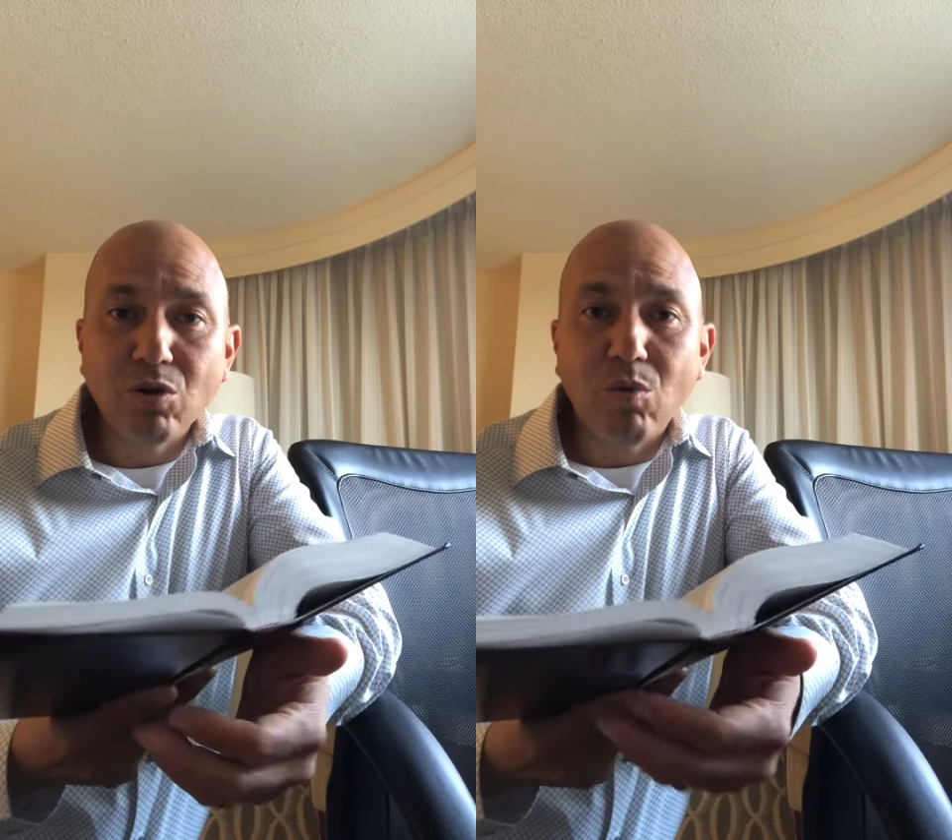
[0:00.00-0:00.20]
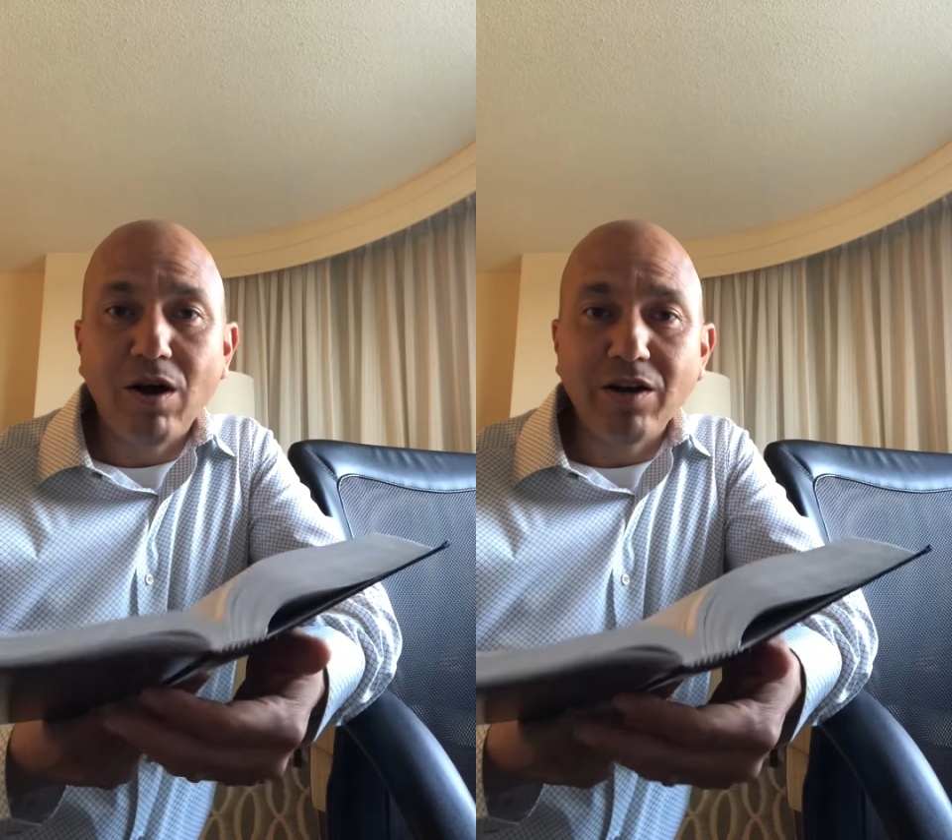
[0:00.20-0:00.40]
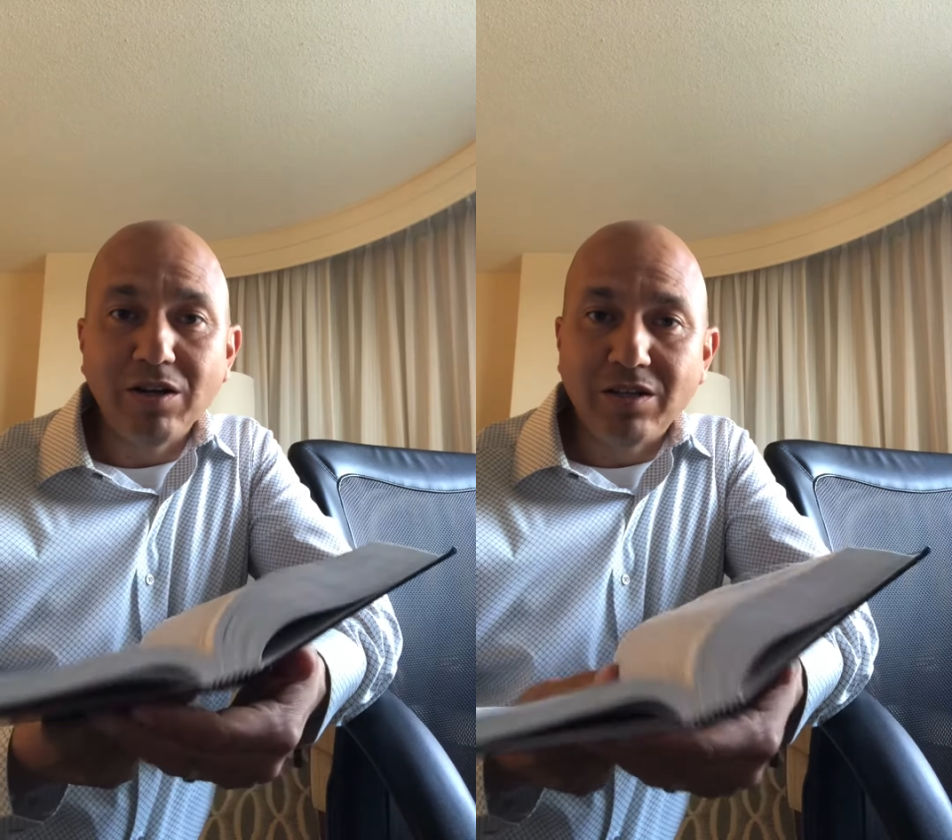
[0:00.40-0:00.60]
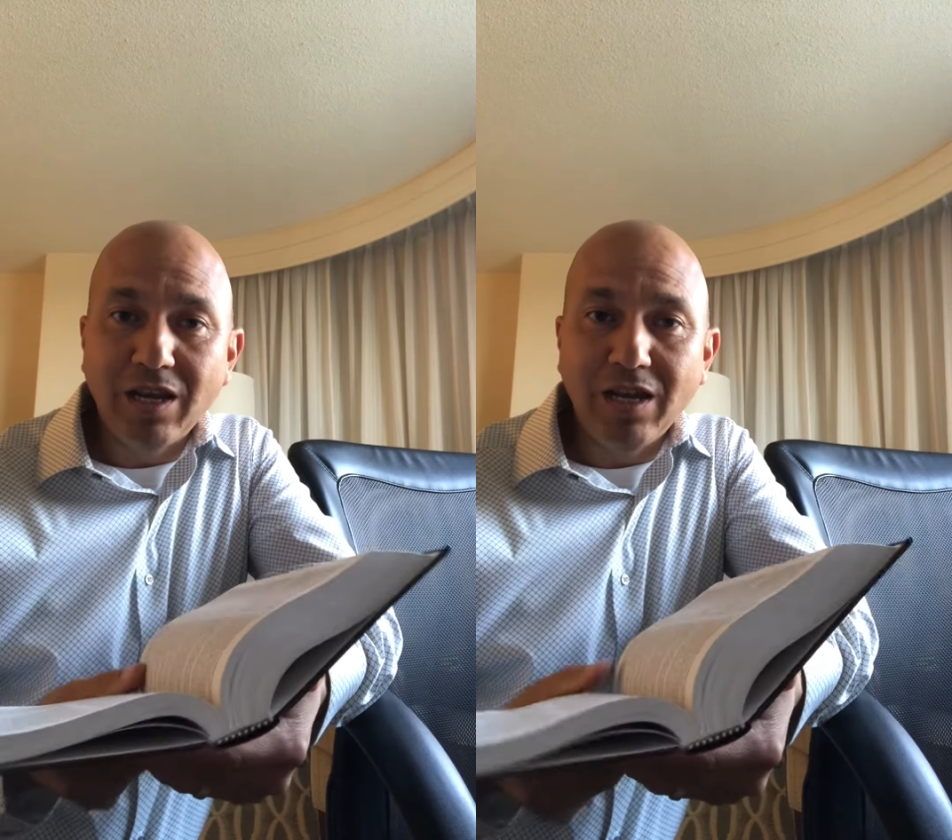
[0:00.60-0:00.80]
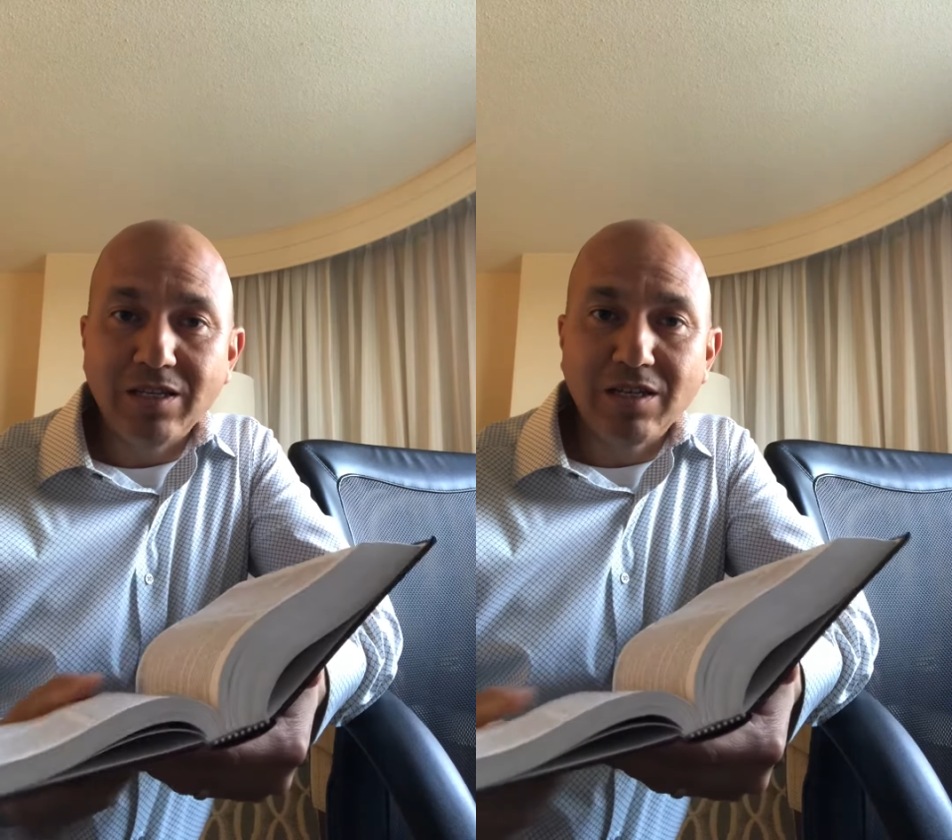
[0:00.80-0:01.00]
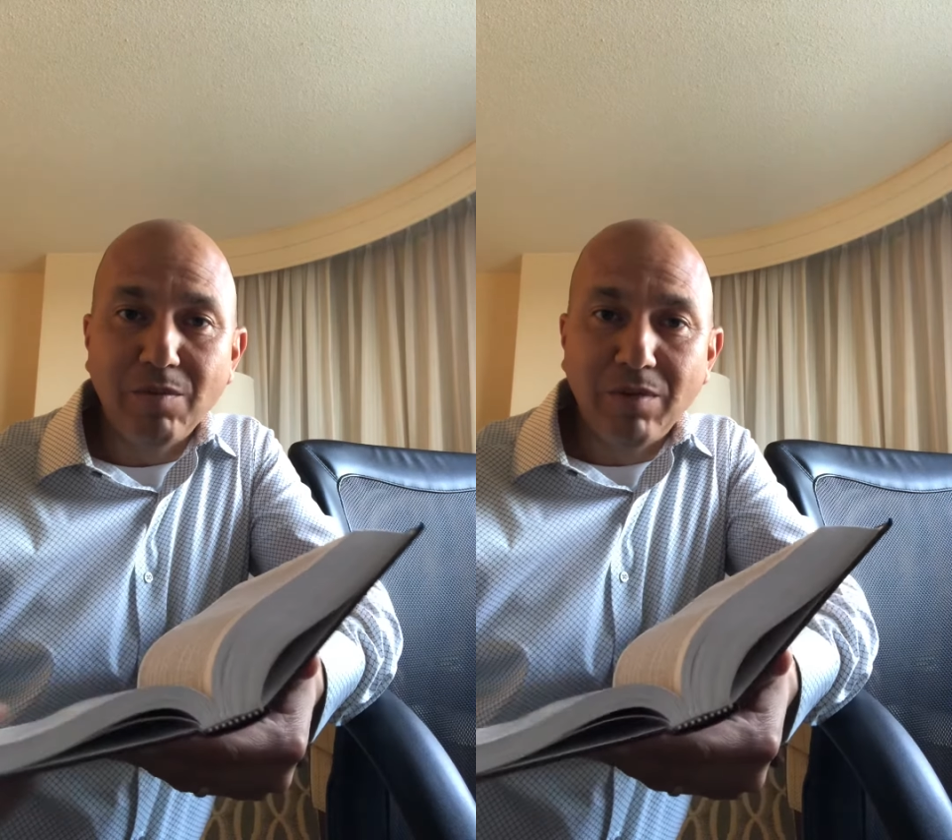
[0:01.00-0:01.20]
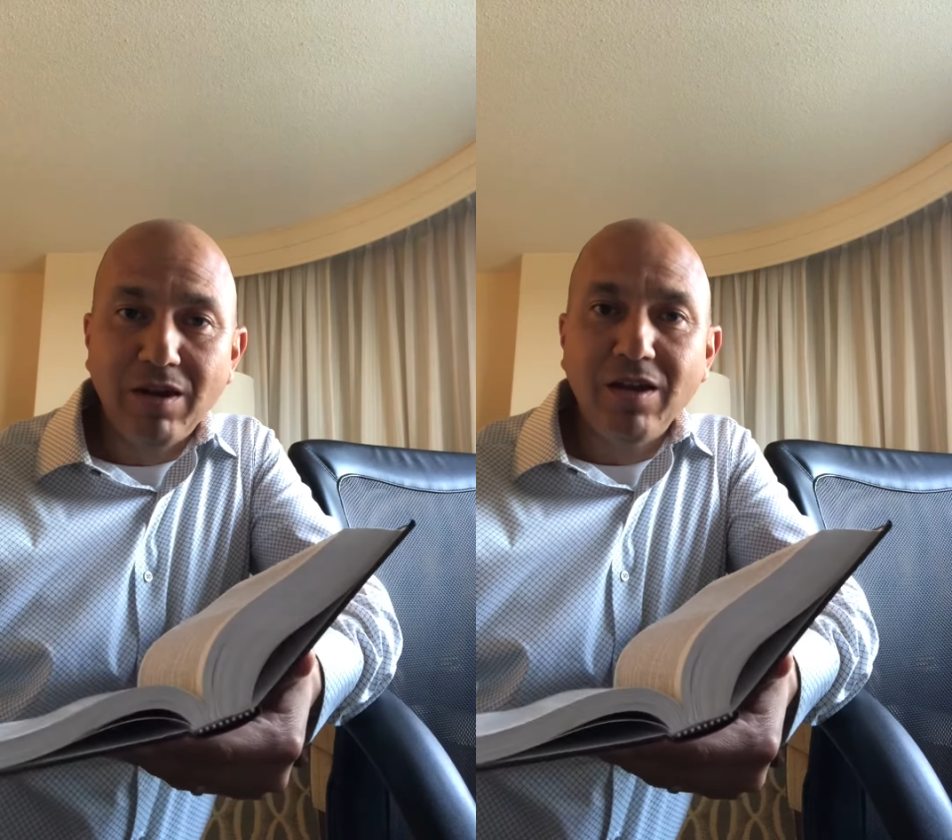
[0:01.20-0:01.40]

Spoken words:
wanted to take some